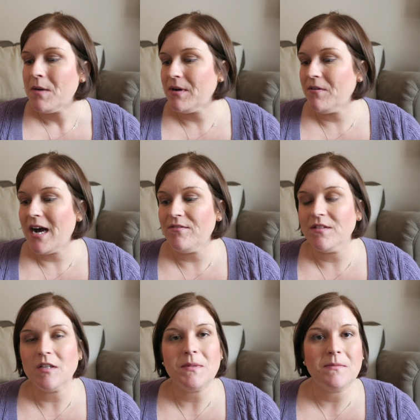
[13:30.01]
but we'll have a
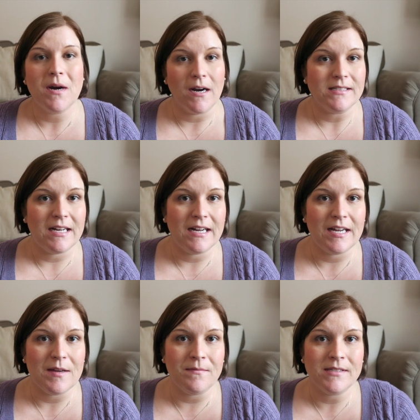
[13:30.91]
little bit of
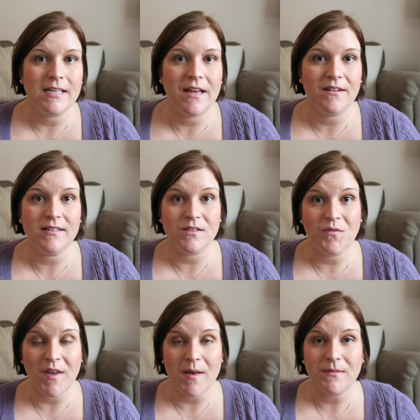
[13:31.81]
part-time together as a
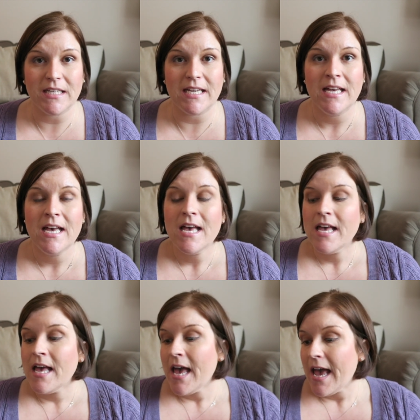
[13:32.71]
family.
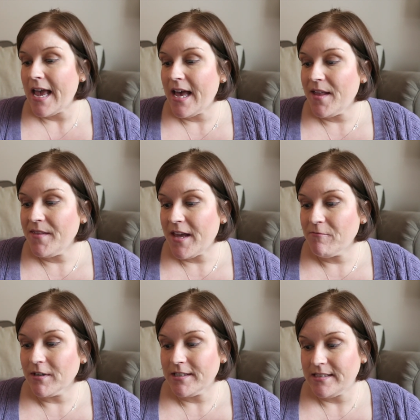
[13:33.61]
And
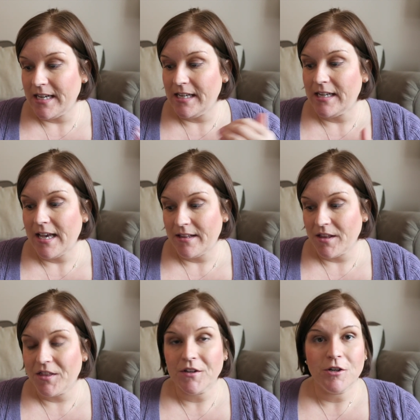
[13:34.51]
then we're staying at
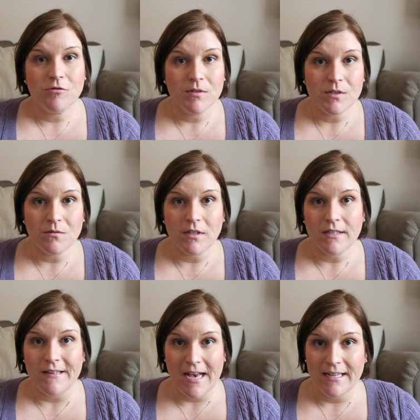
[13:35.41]
the third
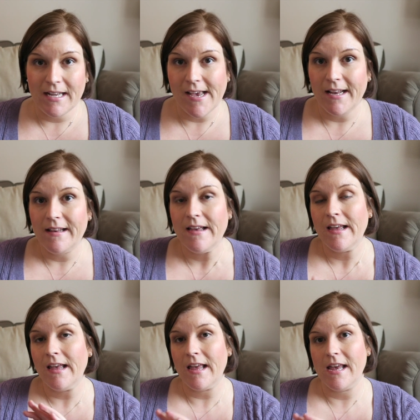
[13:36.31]
resort that night,
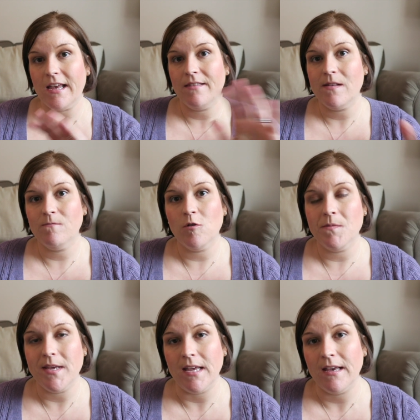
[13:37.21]
and then we'll
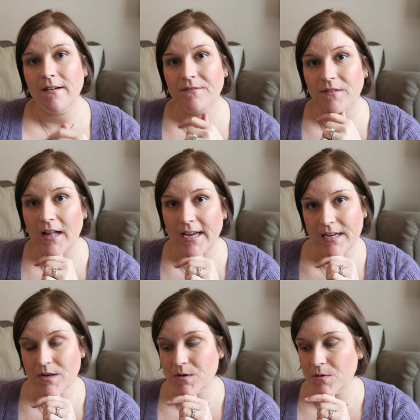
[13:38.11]
be
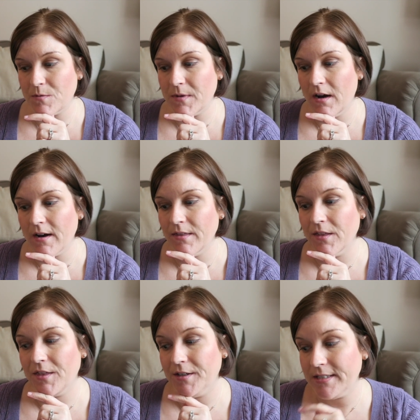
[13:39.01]
flying home on
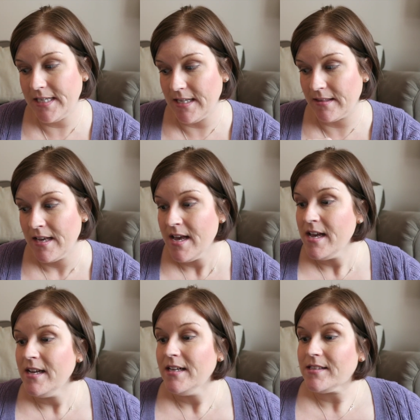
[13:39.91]
the 13th.
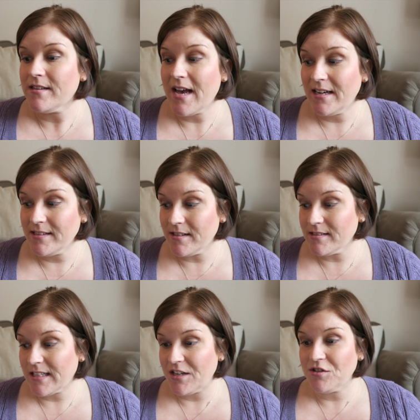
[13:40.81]
So that is our
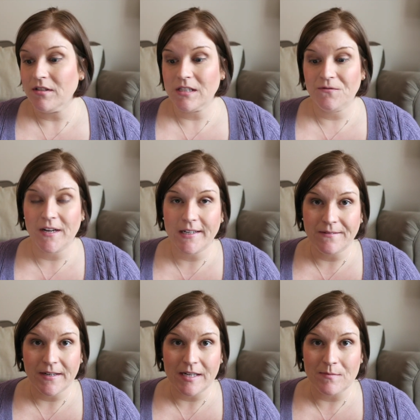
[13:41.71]
schedule. It's very,
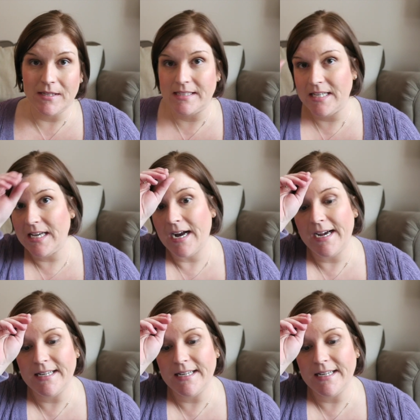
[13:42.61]
very busy.